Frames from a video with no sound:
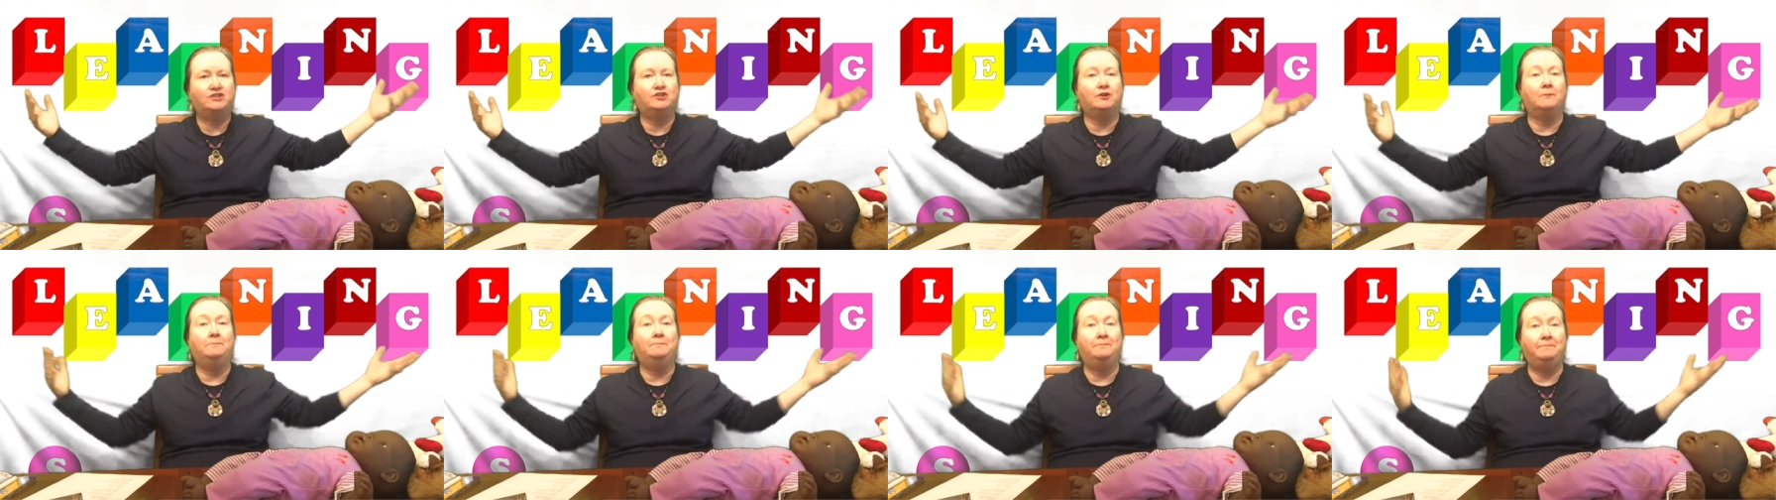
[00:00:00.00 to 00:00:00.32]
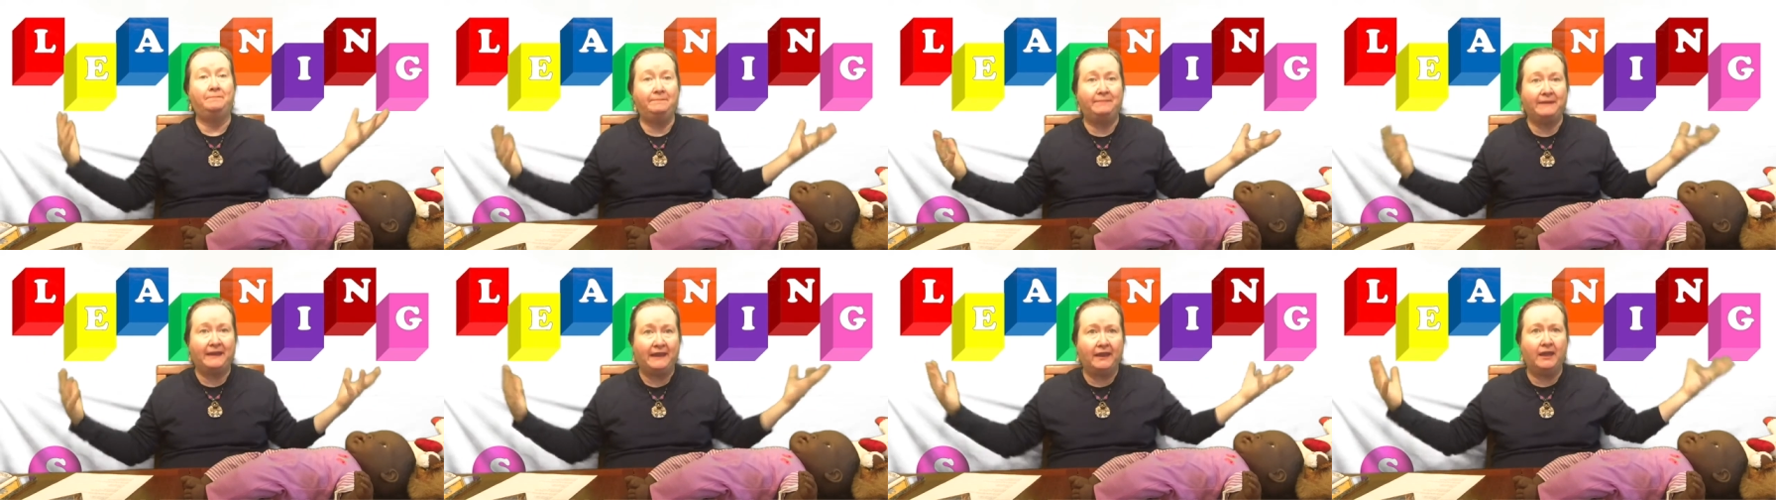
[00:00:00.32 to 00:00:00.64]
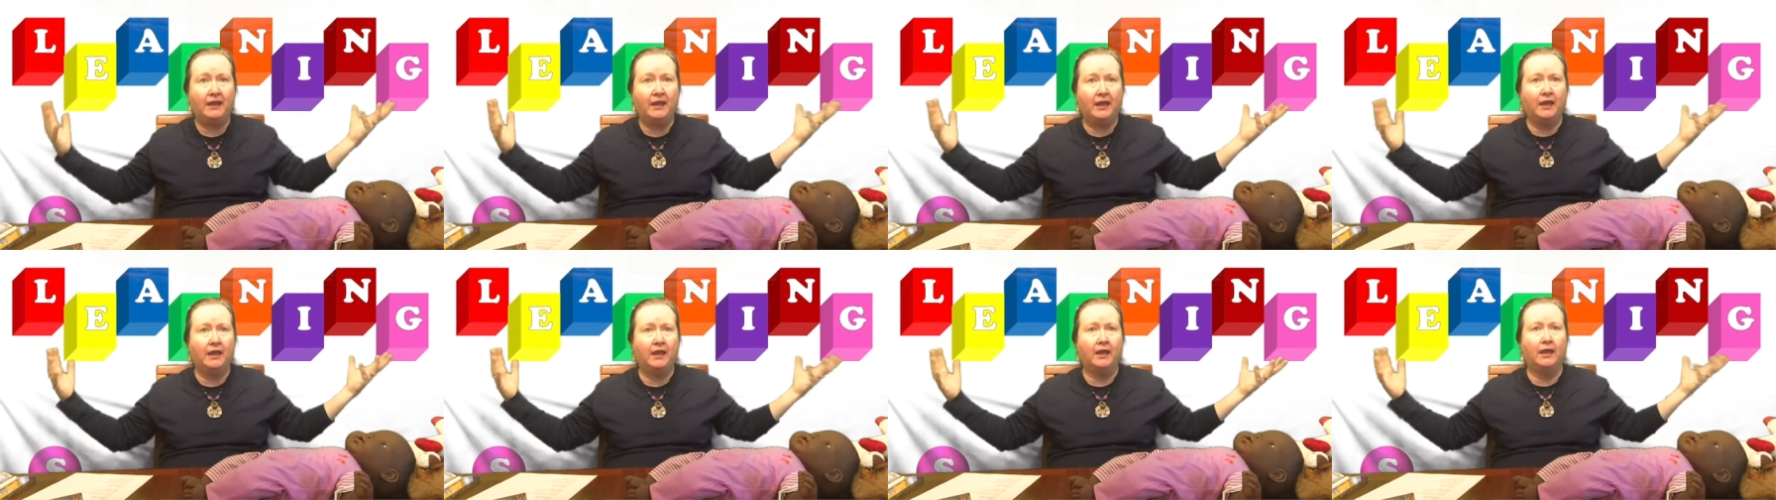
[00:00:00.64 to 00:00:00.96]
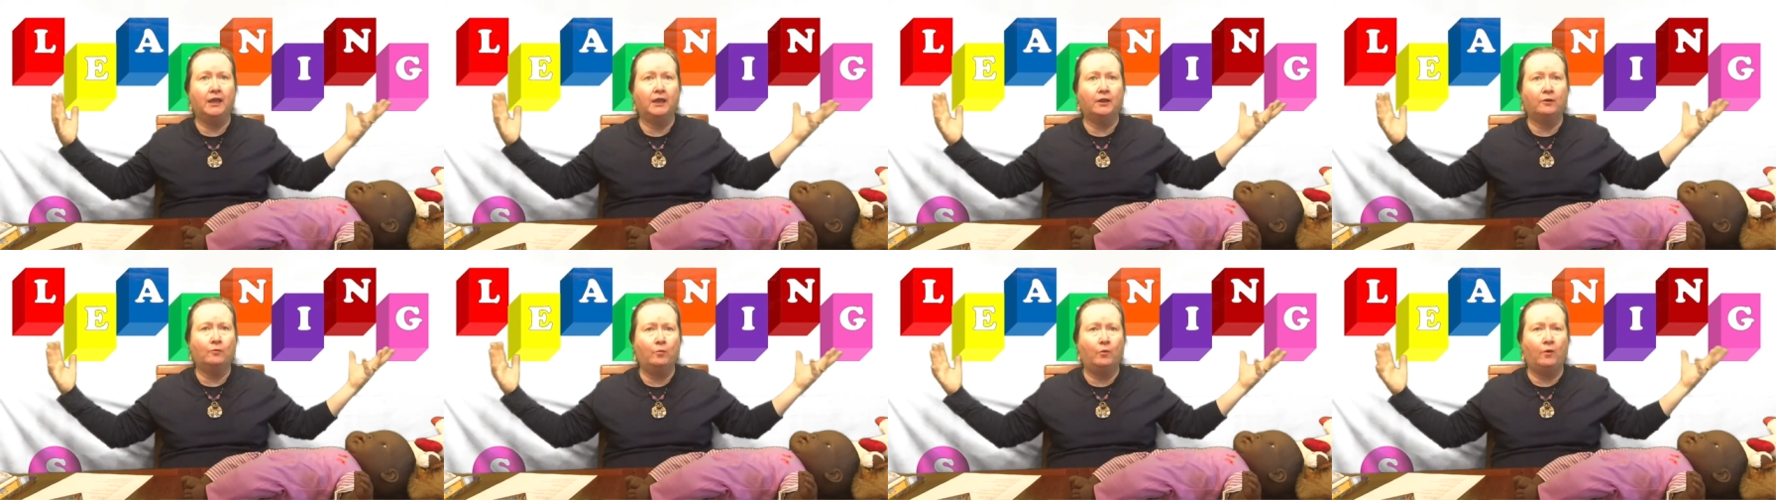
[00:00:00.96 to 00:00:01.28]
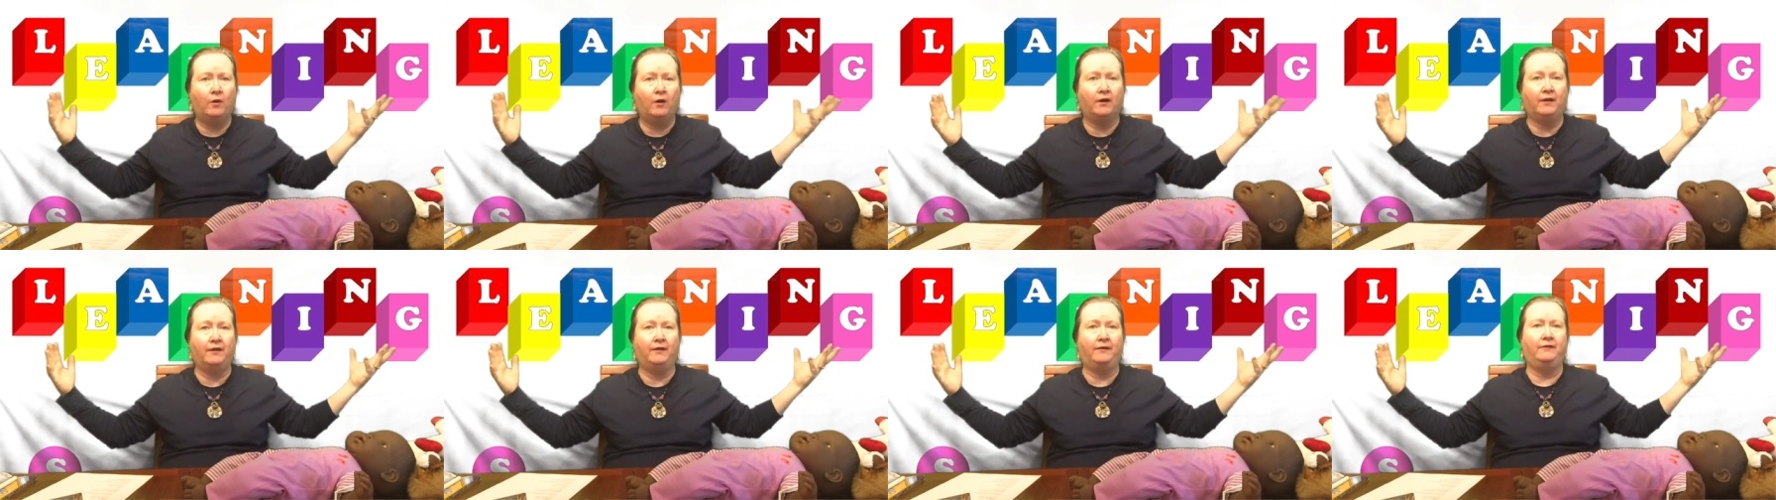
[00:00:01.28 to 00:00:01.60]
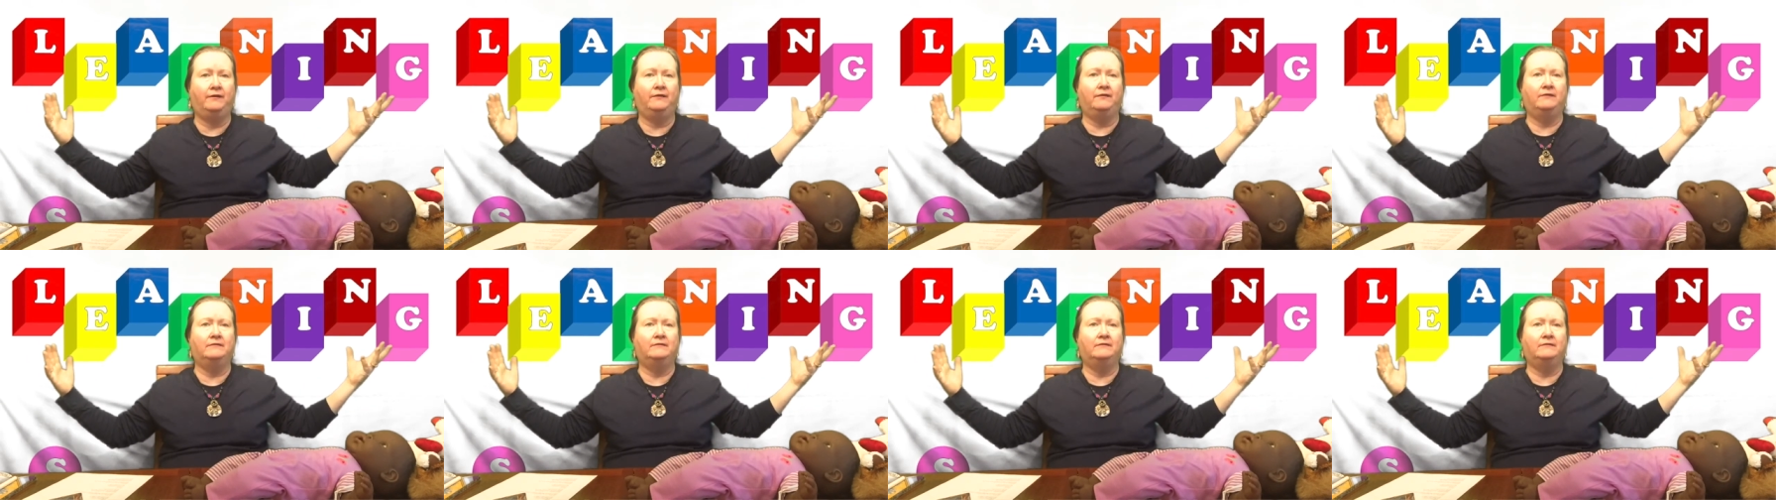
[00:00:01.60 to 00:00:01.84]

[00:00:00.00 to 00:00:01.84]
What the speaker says: a big one.